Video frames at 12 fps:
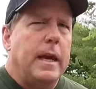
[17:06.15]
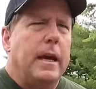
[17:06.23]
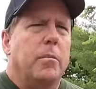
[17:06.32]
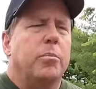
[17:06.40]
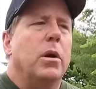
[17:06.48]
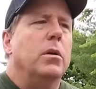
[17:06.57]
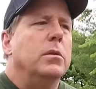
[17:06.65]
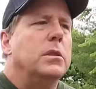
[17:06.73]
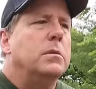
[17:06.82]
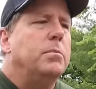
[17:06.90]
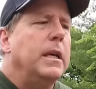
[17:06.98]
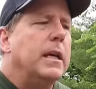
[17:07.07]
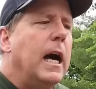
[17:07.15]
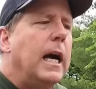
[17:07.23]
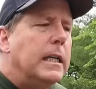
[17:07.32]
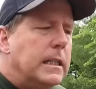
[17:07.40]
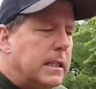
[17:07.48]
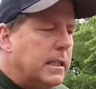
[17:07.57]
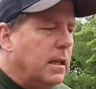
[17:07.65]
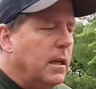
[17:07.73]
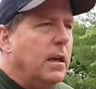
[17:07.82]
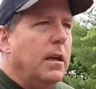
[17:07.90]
that approach because